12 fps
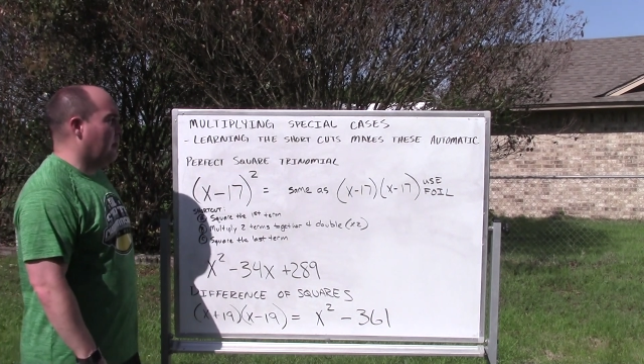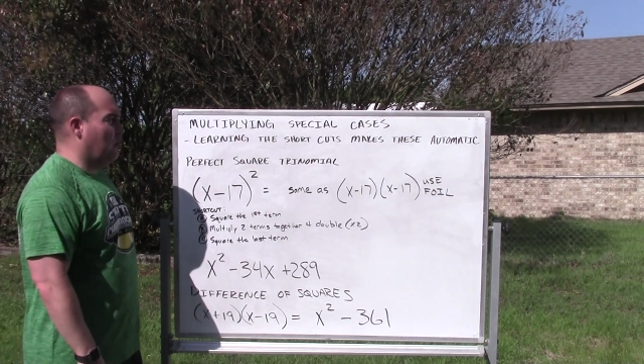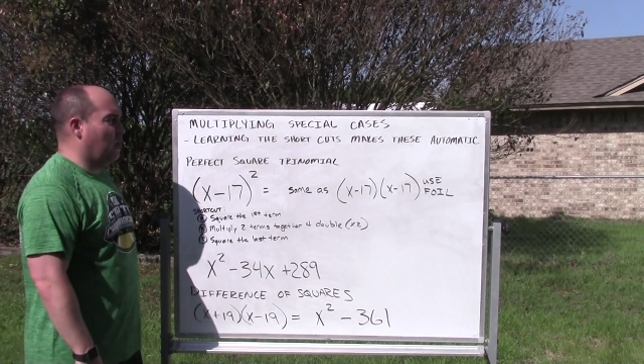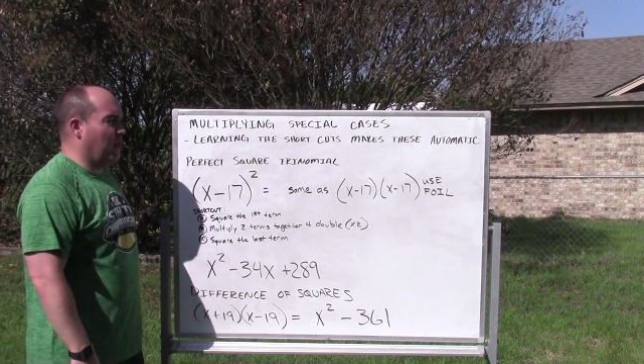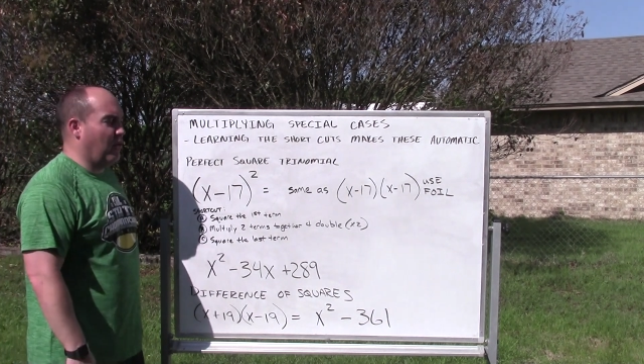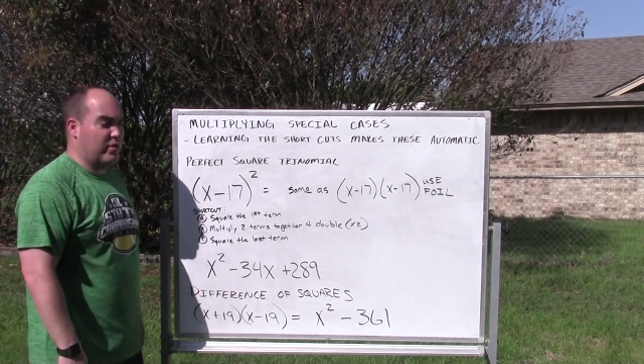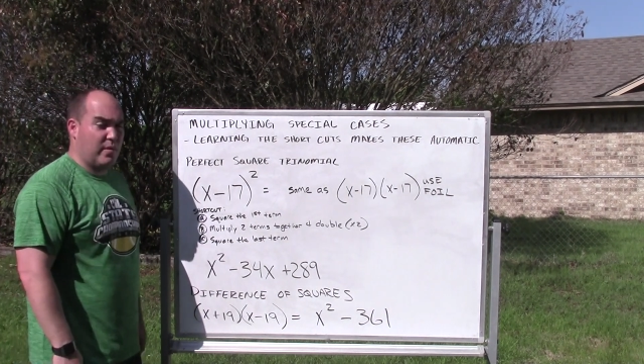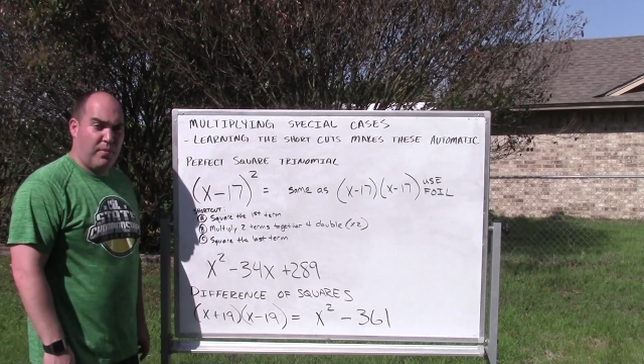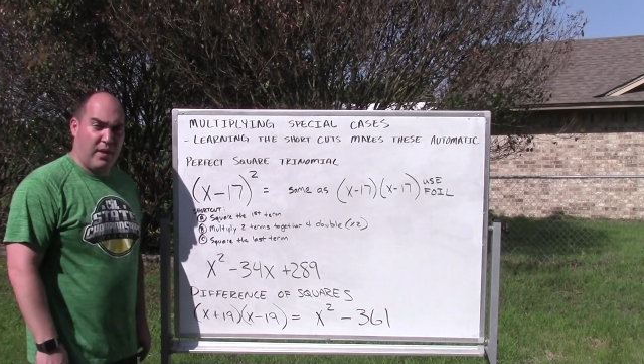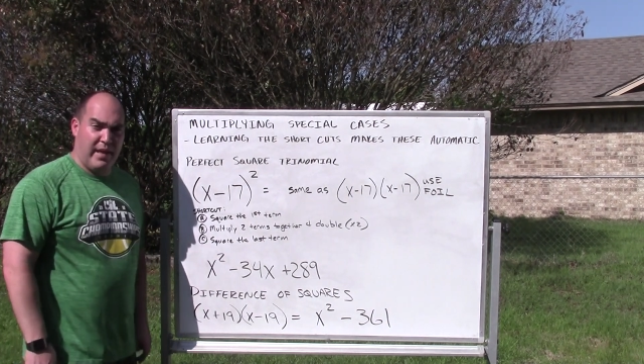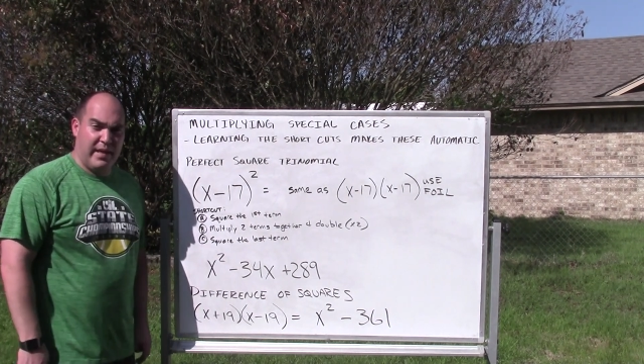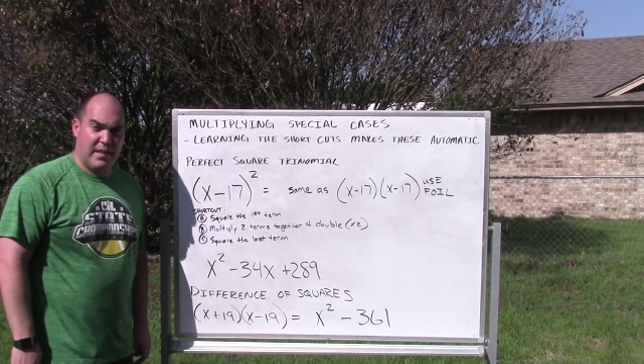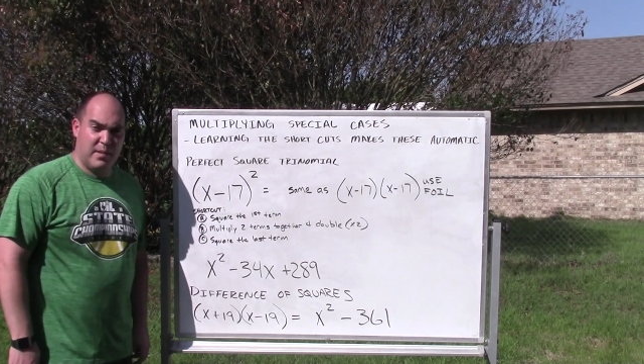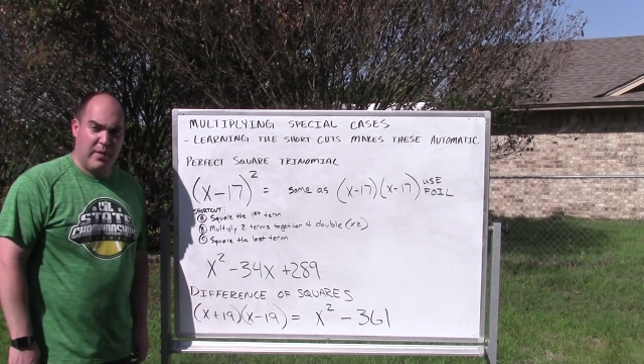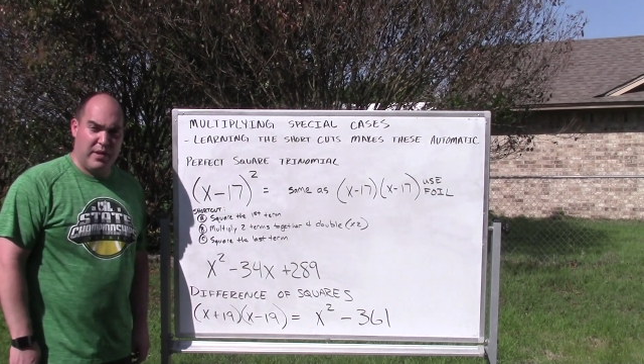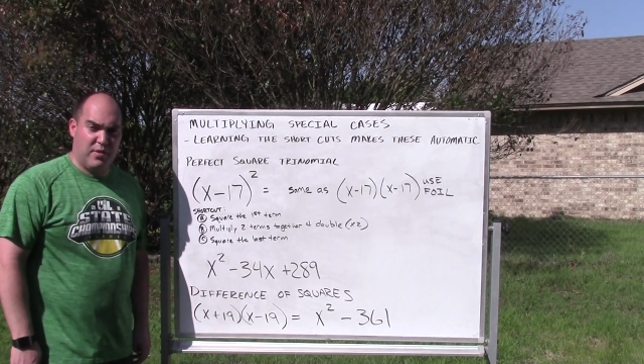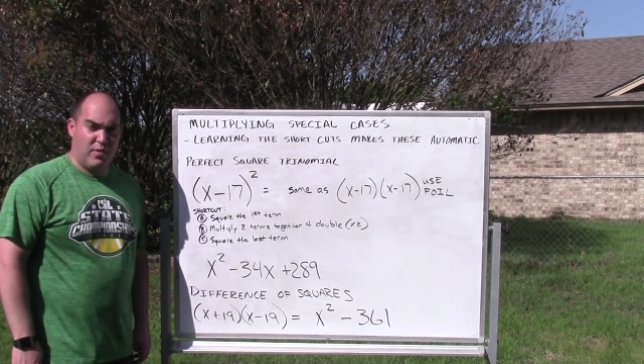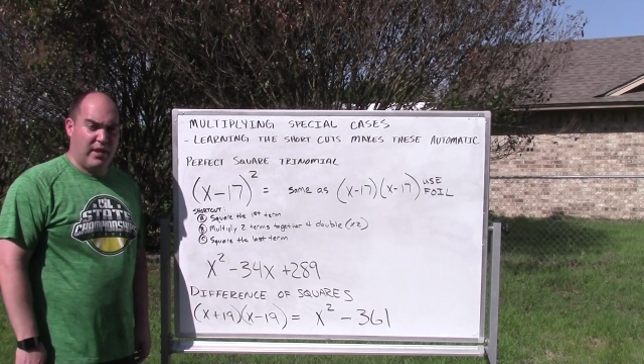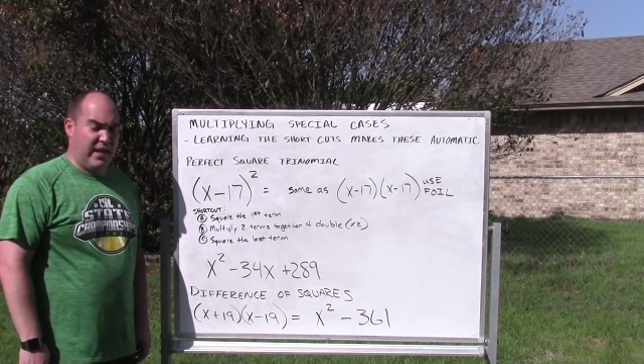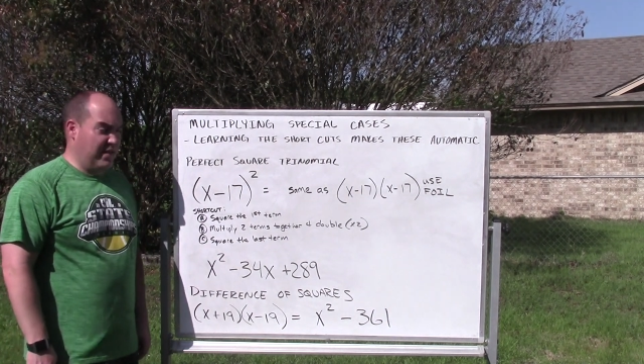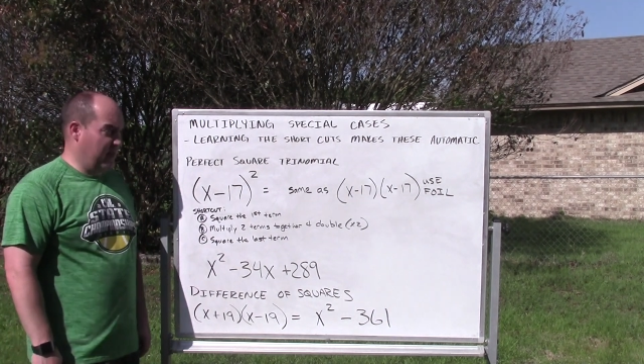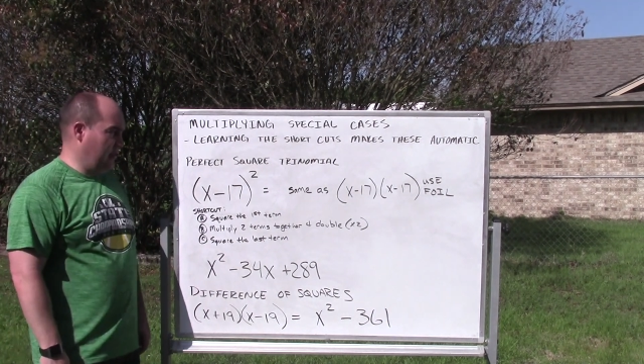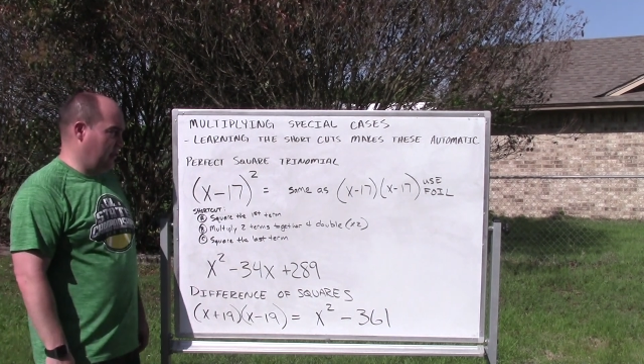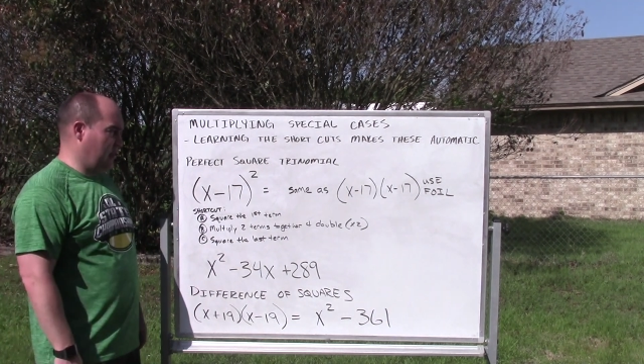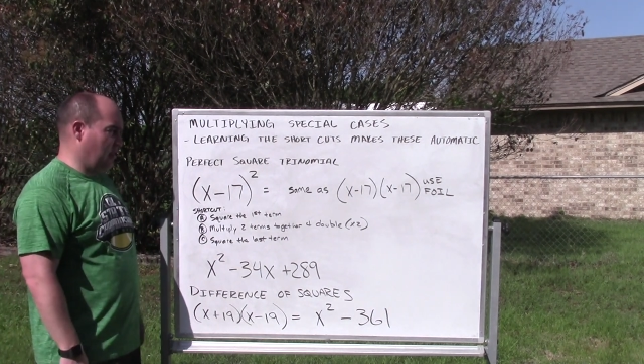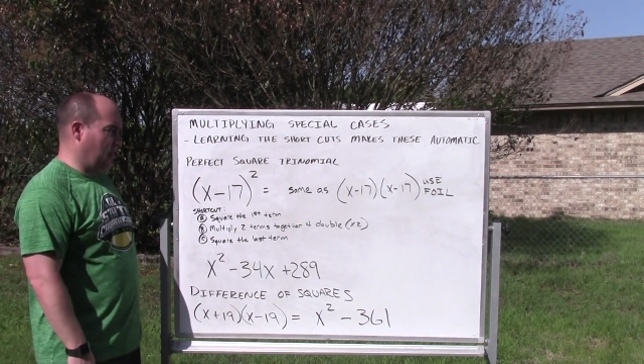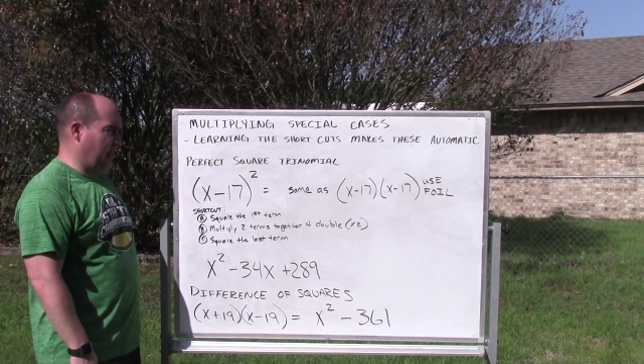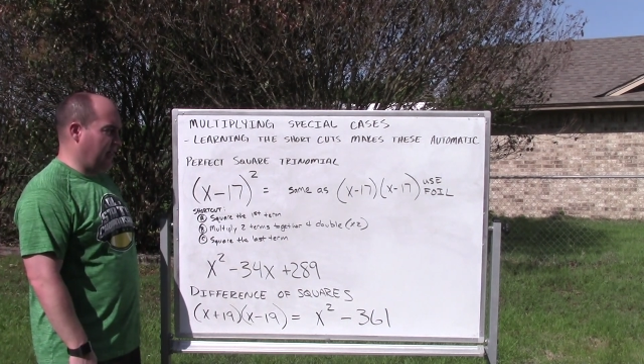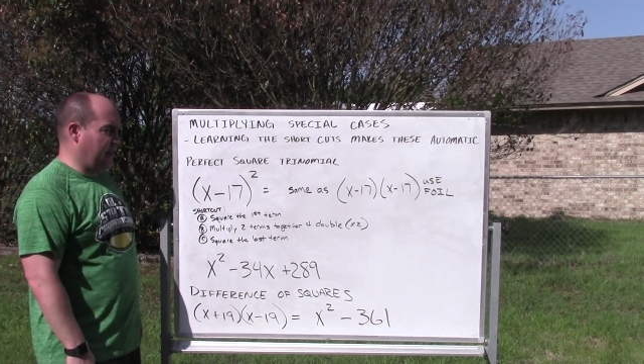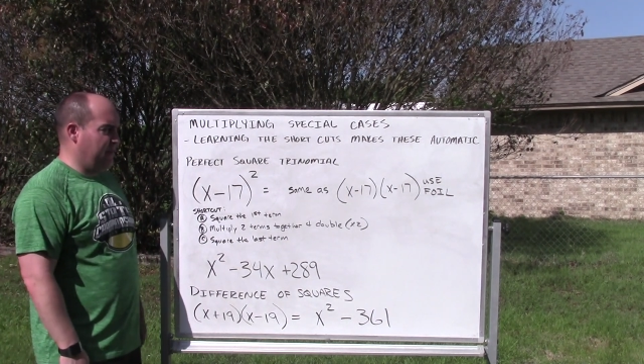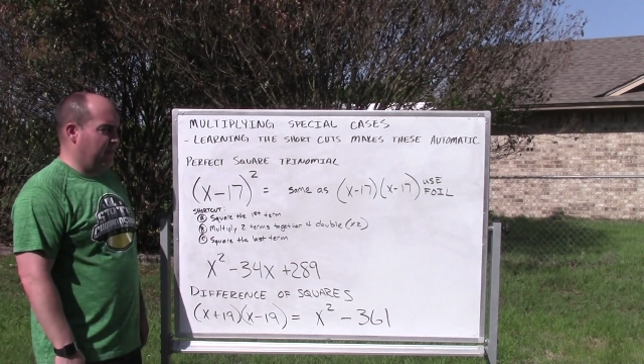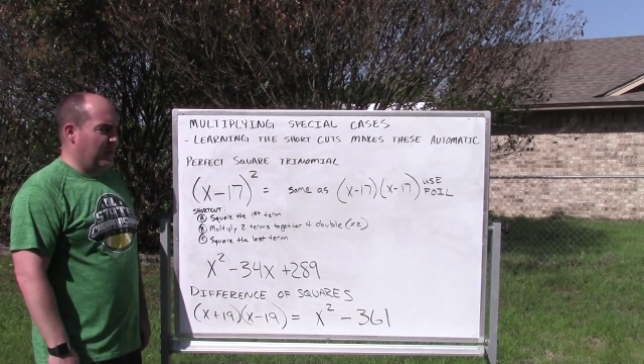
We're multiplying special cases, all right?